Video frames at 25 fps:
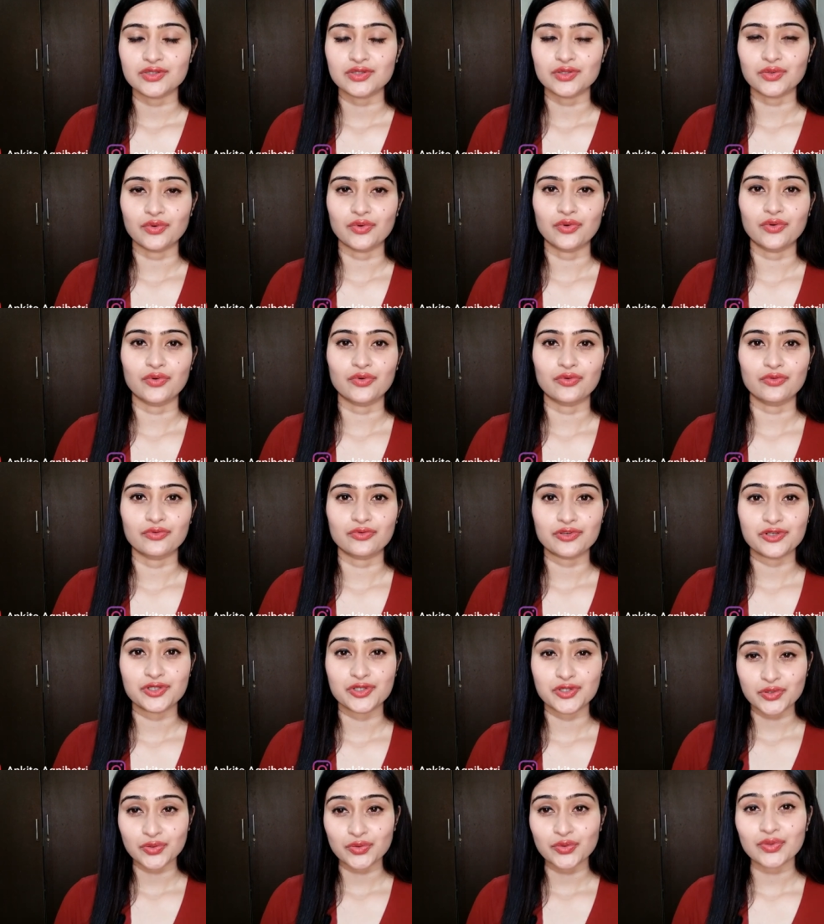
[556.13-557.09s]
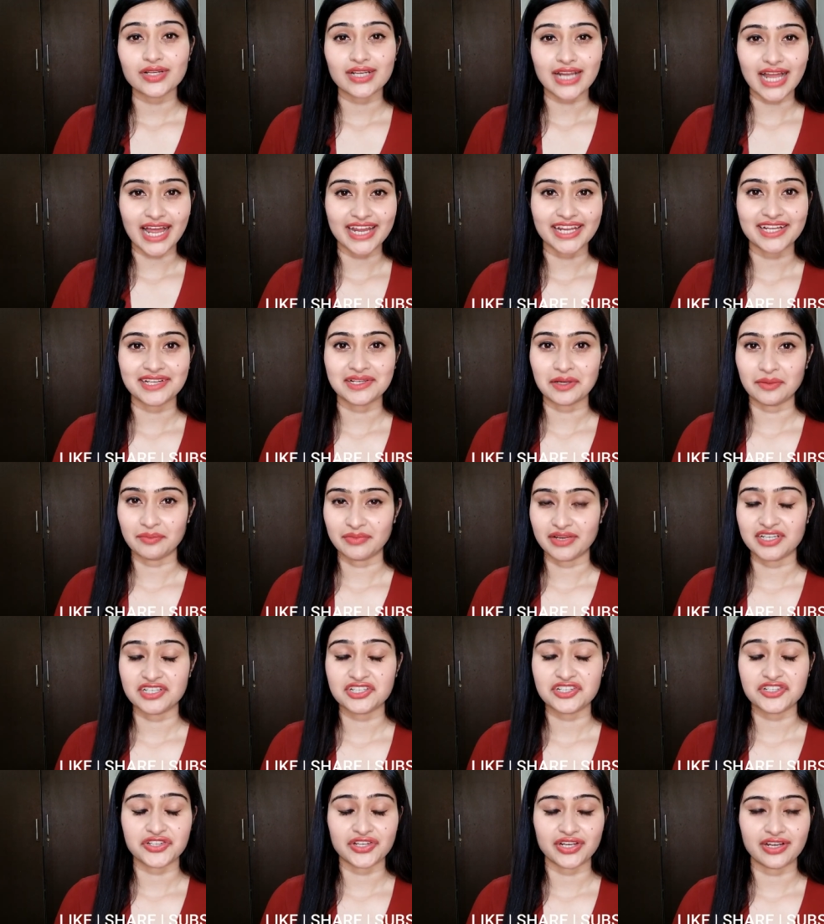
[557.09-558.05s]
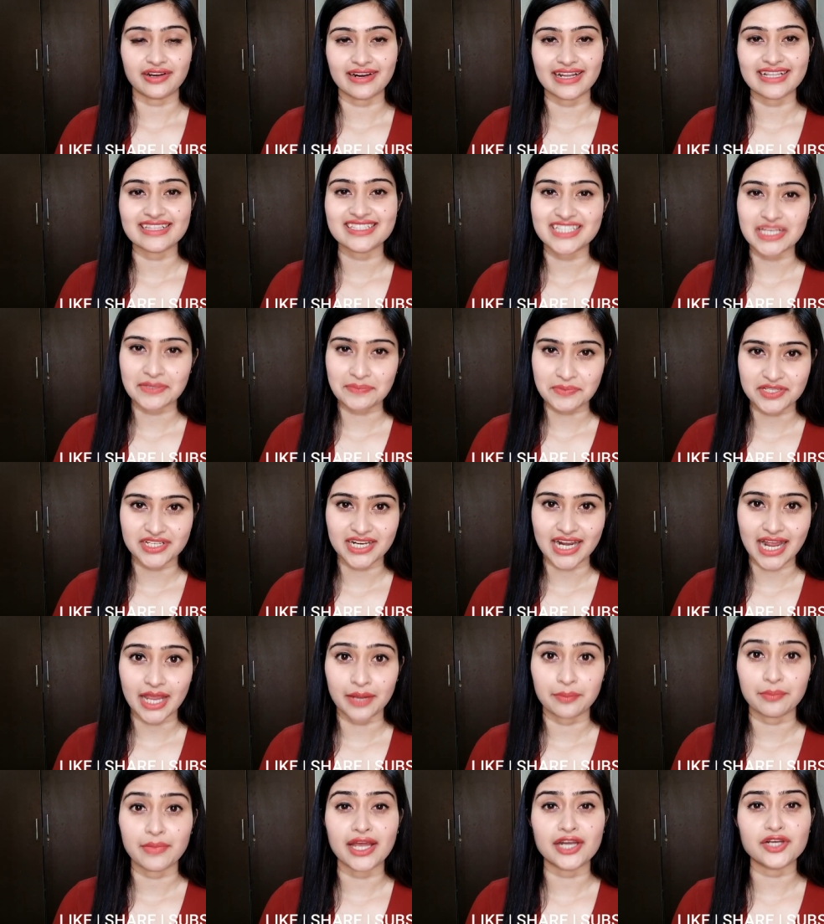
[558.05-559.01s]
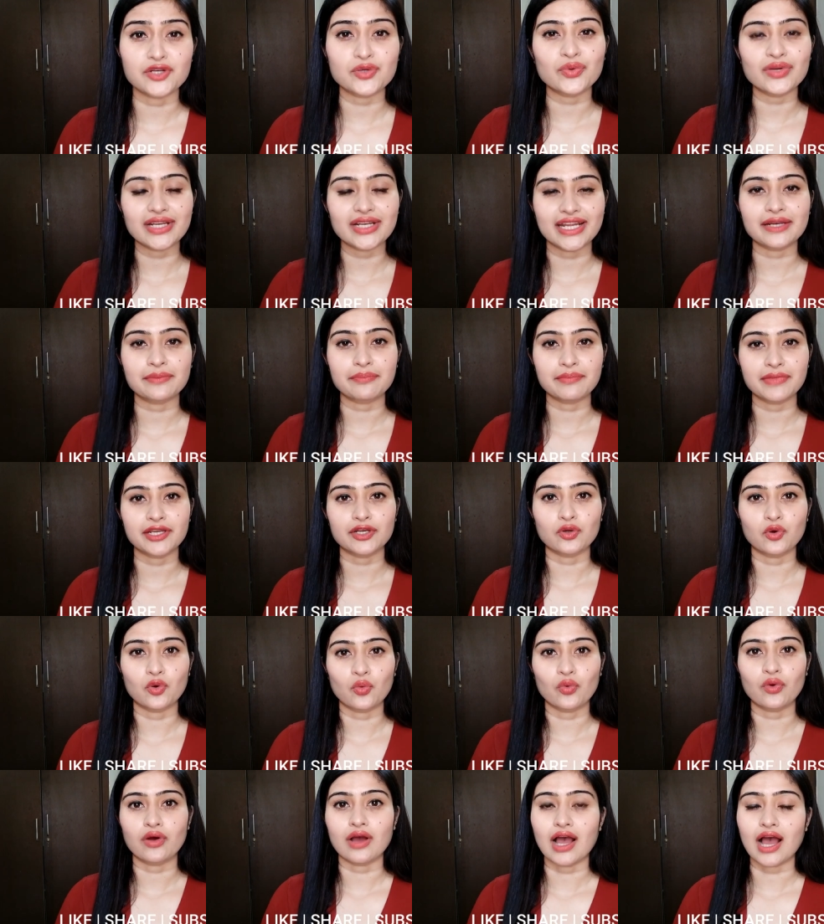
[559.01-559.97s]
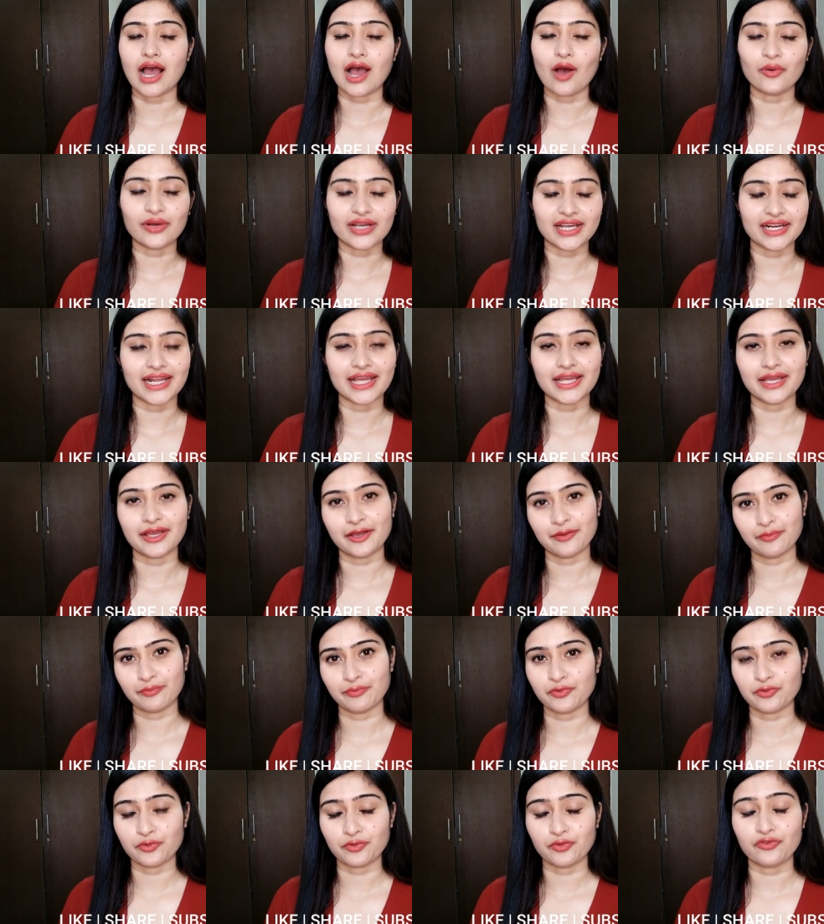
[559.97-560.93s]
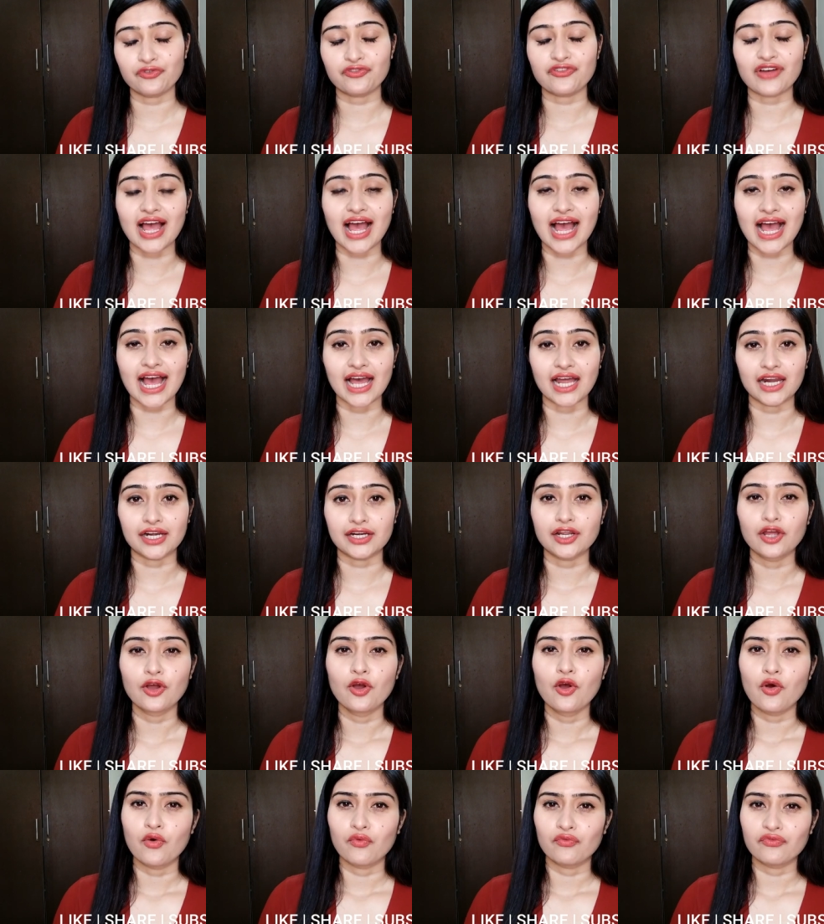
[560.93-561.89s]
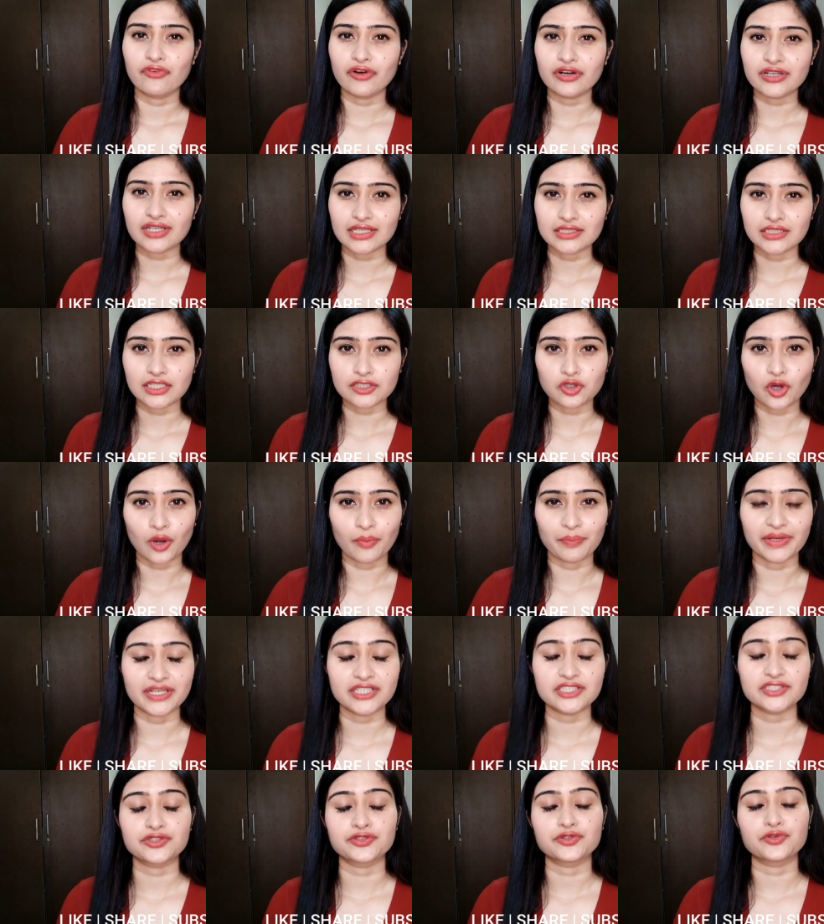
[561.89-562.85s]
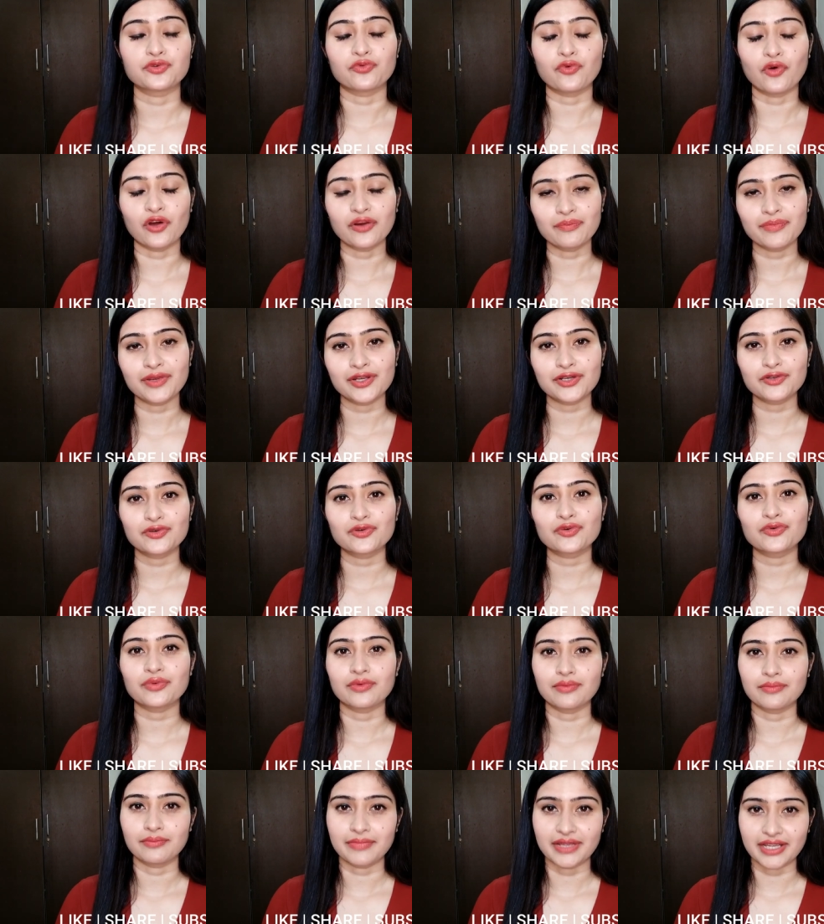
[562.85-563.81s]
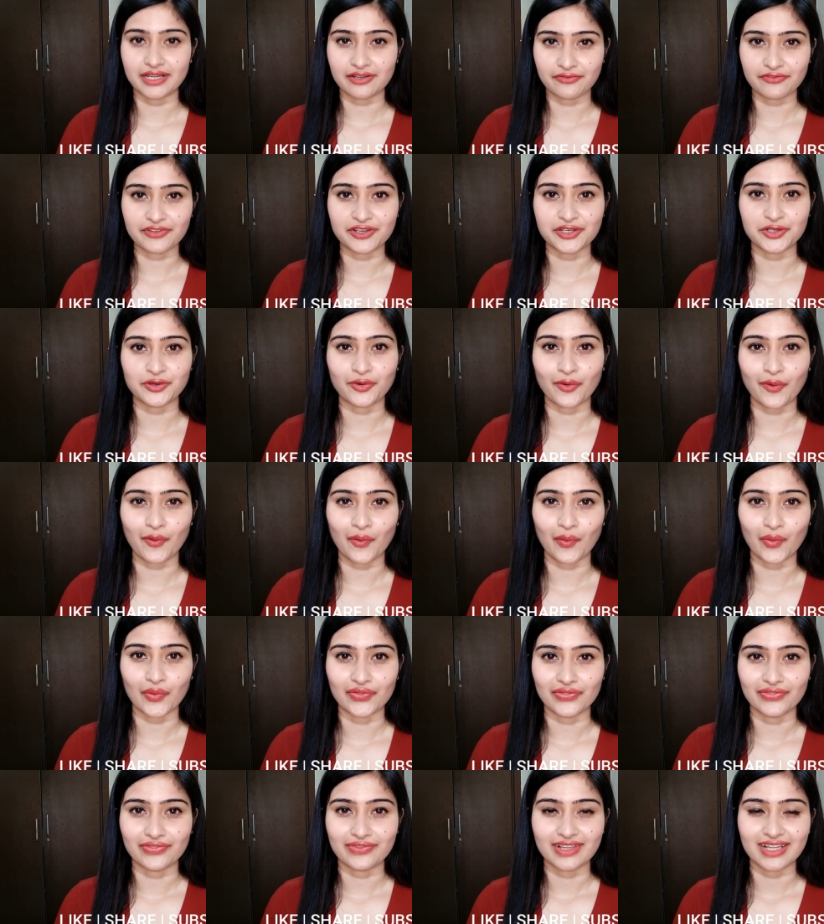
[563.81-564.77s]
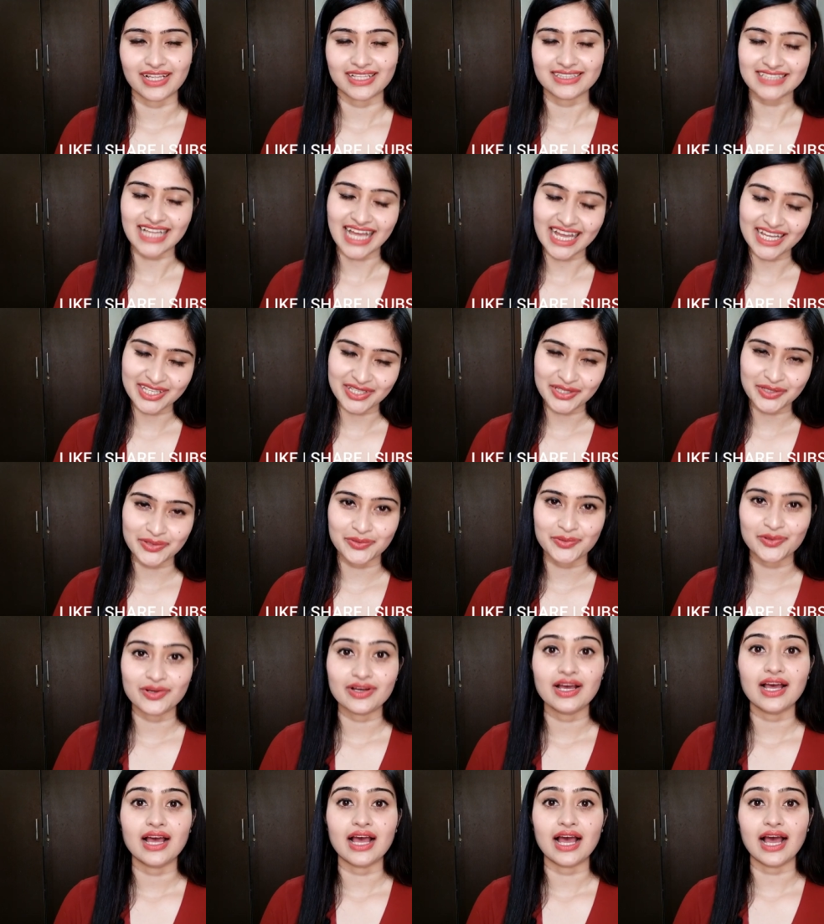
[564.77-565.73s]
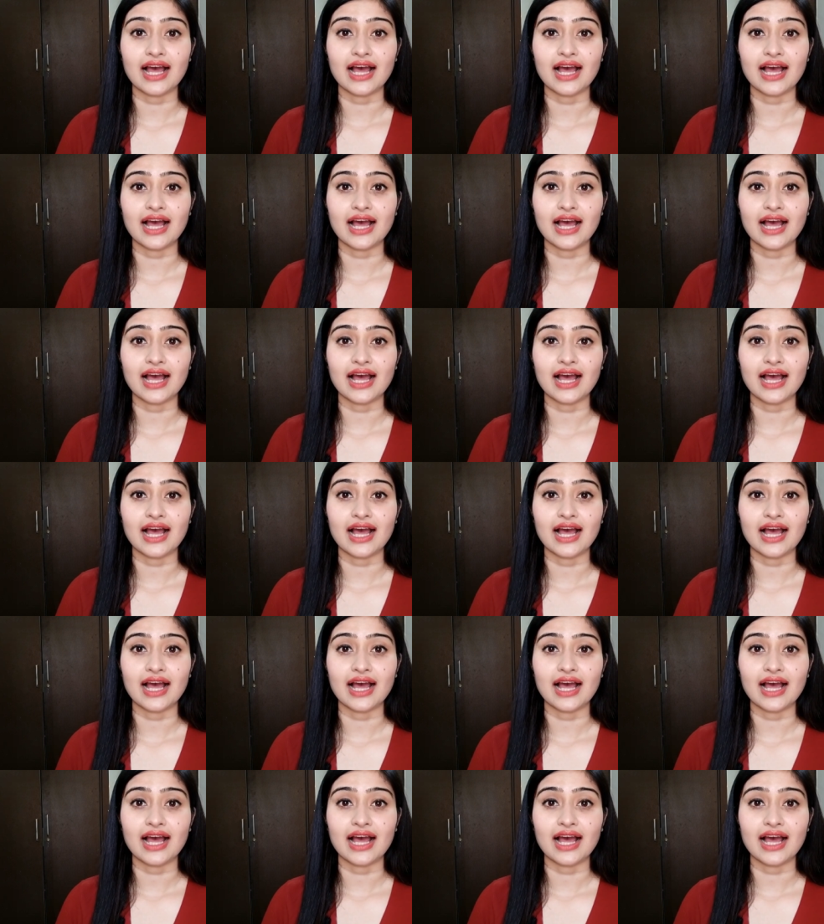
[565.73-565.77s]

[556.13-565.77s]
So do like, comment, share and subscribe, and do let me know how can I improve and what other topics you want me to make video on. Thank you.